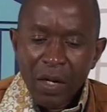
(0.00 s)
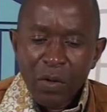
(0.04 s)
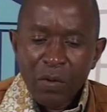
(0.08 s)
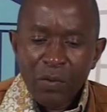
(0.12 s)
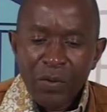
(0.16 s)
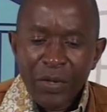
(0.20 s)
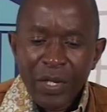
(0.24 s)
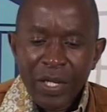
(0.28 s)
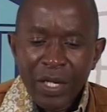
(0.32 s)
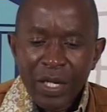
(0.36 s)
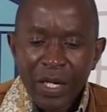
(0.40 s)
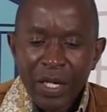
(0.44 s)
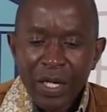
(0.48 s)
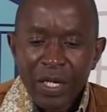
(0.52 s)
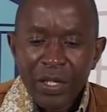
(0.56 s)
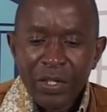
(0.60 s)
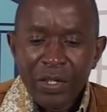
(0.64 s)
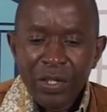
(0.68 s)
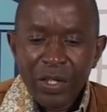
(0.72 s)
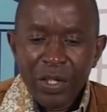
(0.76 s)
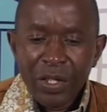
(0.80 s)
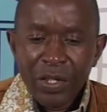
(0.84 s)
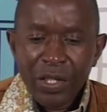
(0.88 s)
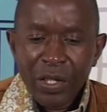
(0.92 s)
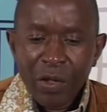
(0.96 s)

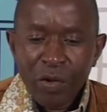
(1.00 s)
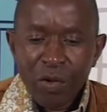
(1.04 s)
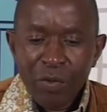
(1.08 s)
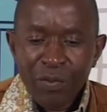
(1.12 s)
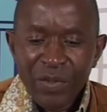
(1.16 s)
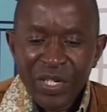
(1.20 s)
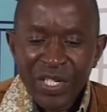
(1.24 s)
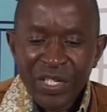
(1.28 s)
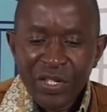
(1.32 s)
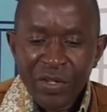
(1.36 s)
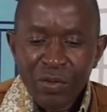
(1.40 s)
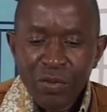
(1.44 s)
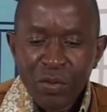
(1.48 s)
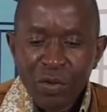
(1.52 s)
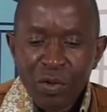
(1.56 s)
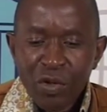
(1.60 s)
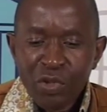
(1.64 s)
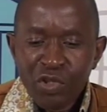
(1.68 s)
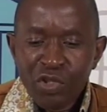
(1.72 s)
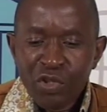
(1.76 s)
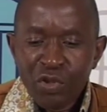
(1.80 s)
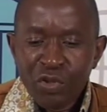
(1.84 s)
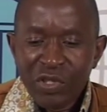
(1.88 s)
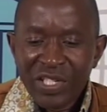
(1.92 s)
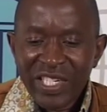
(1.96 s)
The committee will
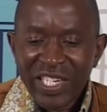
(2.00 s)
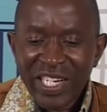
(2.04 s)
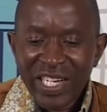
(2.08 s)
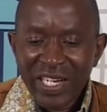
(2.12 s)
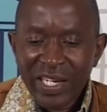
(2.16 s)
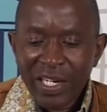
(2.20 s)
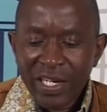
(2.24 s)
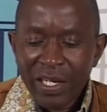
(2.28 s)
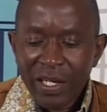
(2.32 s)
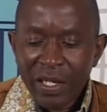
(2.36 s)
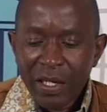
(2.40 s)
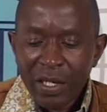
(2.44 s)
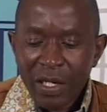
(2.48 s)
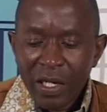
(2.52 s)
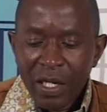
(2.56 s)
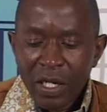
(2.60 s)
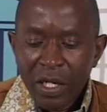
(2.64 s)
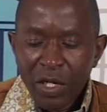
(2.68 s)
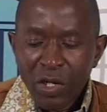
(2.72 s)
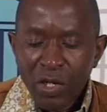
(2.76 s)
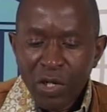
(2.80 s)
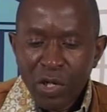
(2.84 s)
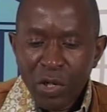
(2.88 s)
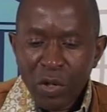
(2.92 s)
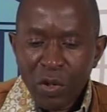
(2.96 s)
also take
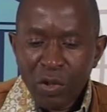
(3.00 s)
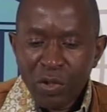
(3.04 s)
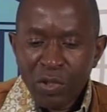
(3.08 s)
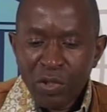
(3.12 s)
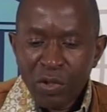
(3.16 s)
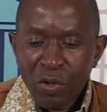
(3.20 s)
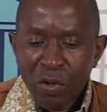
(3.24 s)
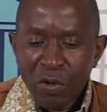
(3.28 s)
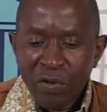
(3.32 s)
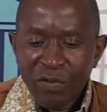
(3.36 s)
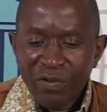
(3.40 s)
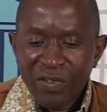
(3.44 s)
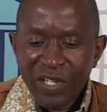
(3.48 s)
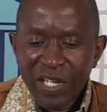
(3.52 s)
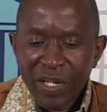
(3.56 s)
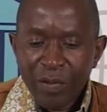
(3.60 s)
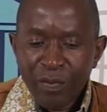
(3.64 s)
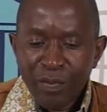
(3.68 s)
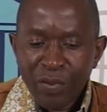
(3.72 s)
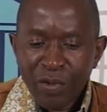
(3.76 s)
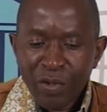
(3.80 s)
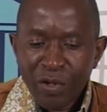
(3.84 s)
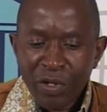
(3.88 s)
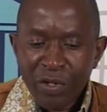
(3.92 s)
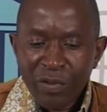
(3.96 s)
note of the
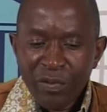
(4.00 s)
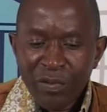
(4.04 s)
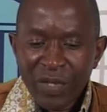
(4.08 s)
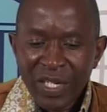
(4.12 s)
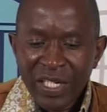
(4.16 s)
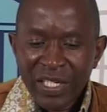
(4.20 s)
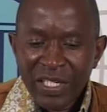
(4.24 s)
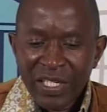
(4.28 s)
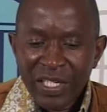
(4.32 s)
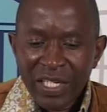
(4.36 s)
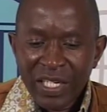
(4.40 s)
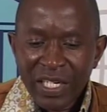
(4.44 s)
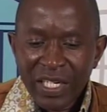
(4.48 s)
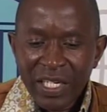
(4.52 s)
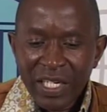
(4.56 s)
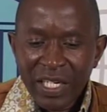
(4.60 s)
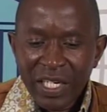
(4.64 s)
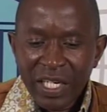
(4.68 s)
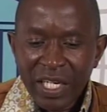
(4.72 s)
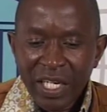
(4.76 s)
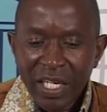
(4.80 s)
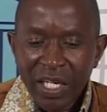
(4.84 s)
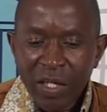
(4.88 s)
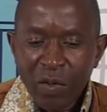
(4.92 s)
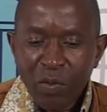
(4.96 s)
employment
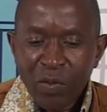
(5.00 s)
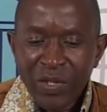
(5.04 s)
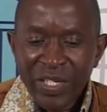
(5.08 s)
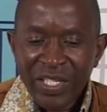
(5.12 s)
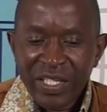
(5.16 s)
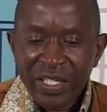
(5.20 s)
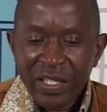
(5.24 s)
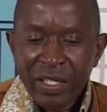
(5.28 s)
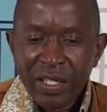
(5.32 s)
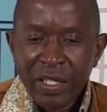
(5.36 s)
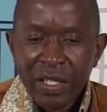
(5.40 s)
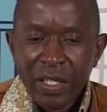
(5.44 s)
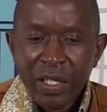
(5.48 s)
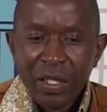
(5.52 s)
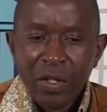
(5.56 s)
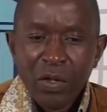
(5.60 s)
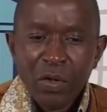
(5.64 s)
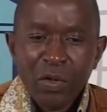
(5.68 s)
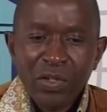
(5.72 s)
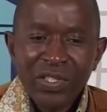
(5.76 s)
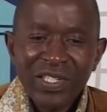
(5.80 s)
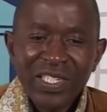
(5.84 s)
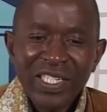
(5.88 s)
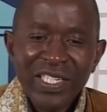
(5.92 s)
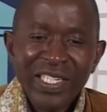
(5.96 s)
equity
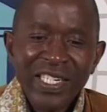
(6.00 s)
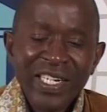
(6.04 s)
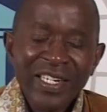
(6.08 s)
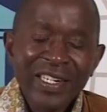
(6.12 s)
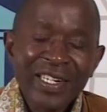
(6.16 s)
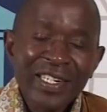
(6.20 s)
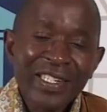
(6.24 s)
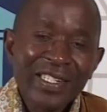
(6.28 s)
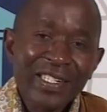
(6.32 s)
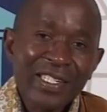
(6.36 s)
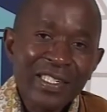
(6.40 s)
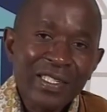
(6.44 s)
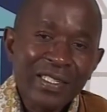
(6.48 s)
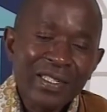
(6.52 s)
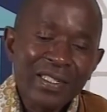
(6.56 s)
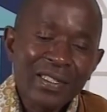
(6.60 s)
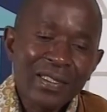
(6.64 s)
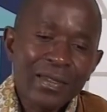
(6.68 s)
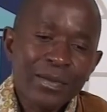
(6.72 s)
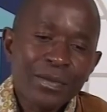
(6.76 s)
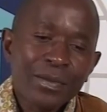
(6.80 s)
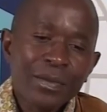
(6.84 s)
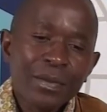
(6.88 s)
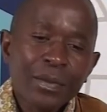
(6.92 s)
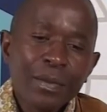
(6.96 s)

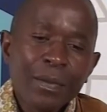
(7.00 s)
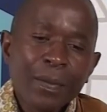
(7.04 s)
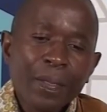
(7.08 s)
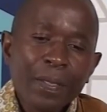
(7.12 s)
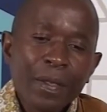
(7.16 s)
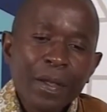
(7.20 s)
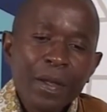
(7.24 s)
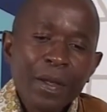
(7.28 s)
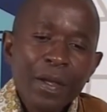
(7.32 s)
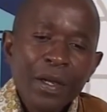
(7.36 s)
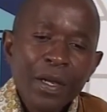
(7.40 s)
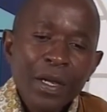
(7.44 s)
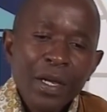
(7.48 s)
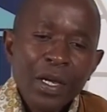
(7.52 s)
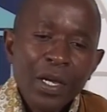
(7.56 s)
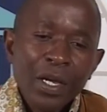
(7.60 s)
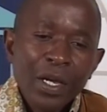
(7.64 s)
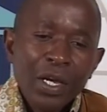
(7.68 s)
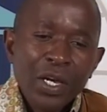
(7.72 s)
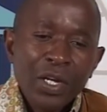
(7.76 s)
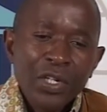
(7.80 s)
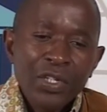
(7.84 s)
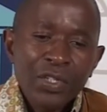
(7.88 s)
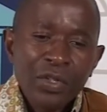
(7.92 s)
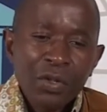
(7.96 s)
considerations.
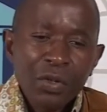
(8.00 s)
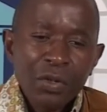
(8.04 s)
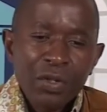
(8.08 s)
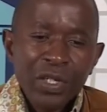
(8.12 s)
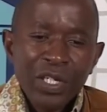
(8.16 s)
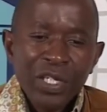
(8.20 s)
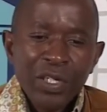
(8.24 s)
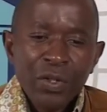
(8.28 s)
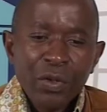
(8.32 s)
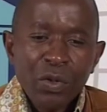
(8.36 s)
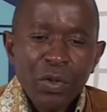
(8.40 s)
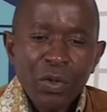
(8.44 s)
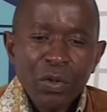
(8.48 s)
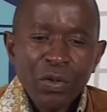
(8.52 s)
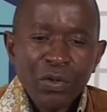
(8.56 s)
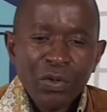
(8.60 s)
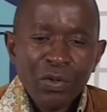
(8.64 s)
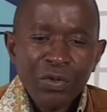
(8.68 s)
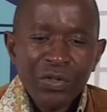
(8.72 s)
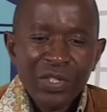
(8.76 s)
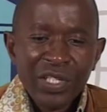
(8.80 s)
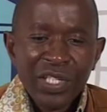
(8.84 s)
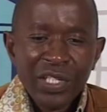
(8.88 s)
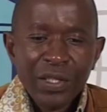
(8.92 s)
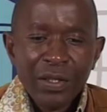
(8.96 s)
So in
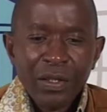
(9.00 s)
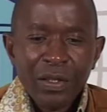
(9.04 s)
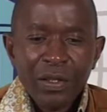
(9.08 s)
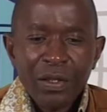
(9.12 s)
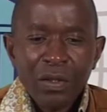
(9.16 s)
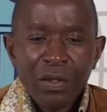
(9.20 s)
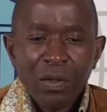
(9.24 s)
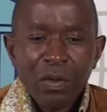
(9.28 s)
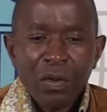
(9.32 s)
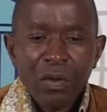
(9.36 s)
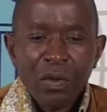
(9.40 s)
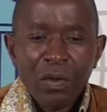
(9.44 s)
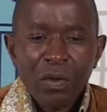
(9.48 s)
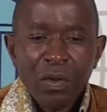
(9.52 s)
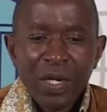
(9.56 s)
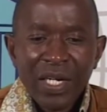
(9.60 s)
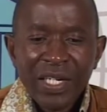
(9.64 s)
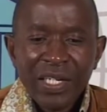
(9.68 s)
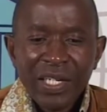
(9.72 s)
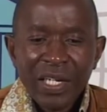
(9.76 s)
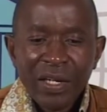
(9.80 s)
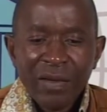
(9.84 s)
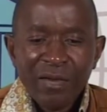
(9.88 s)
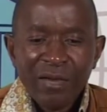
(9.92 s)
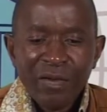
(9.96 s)
conclusion,
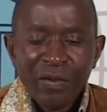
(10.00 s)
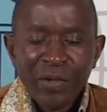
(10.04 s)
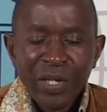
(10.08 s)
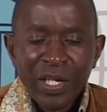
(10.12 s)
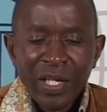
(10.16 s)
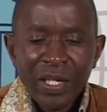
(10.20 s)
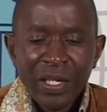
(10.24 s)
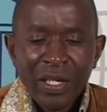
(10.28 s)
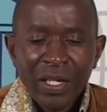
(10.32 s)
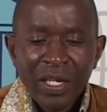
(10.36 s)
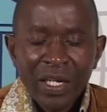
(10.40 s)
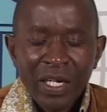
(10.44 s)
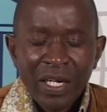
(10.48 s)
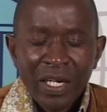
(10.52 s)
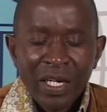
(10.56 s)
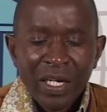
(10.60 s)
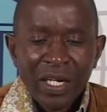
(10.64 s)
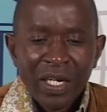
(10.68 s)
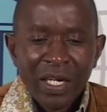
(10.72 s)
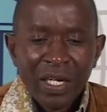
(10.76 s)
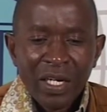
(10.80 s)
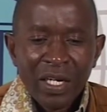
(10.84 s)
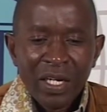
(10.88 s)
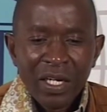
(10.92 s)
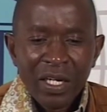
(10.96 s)
what have we
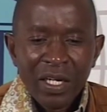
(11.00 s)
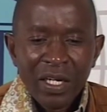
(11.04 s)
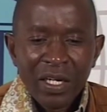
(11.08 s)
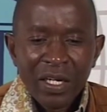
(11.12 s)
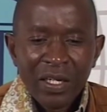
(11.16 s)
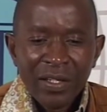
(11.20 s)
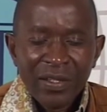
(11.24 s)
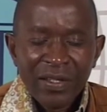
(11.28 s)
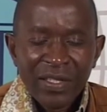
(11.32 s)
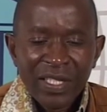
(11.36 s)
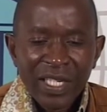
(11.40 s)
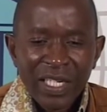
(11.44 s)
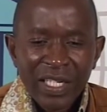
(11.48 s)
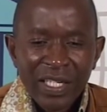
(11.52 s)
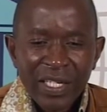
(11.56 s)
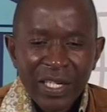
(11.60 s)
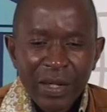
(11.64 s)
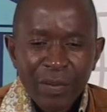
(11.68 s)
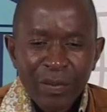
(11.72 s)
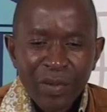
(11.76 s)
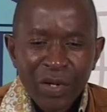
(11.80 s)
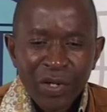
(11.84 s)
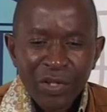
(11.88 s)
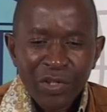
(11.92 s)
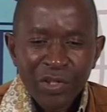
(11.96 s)
said
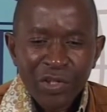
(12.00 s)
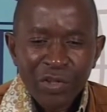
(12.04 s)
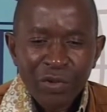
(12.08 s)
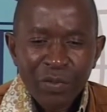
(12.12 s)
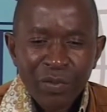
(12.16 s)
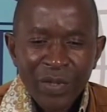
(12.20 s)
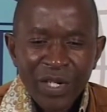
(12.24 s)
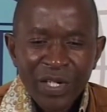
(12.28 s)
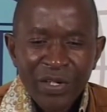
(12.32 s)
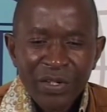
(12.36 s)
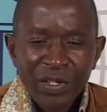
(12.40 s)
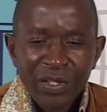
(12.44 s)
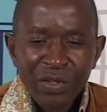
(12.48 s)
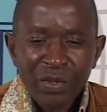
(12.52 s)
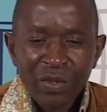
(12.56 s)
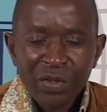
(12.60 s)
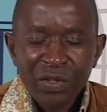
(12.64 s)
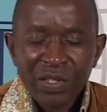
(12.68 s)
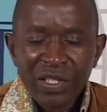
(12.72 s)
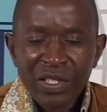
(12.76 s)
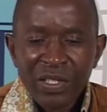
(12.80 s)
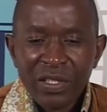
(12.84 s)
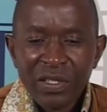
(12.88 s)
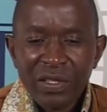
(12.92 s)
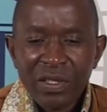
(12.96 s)
about human
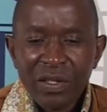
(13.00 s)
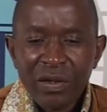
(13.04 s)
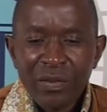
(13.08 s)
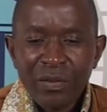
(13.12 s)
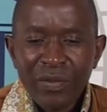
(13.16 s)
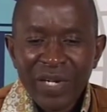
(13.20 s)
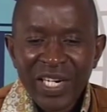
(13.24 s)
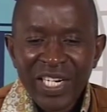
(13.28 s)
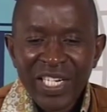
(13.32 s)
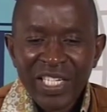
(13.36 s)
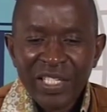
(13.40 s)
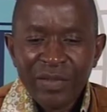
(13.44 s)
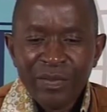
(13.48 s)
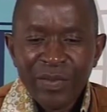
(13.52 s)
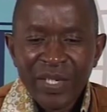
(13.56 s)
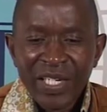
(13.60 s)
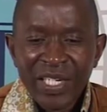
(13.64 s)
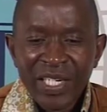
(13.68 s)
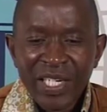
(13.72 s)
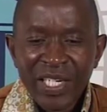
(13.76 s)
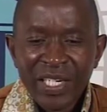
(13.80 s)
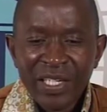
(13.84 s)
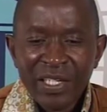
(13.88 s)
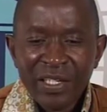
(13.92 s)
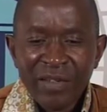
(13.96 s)
resource
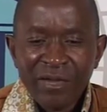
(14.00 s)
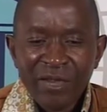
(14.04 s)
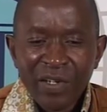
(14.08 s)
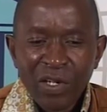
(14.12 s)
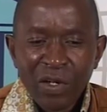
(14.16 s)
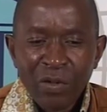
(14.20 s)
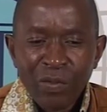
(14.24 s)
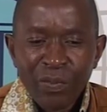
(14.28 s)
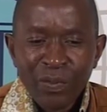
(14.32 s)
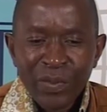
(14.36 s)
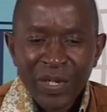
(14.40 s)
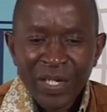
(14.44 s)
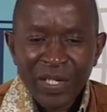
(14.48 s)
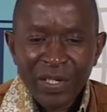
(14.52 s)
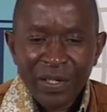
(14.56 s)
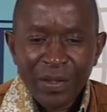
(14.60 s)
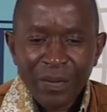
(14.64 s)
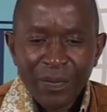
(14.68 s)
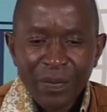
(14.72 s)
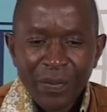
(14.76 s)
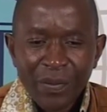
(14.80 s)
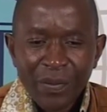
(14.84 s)
management and development?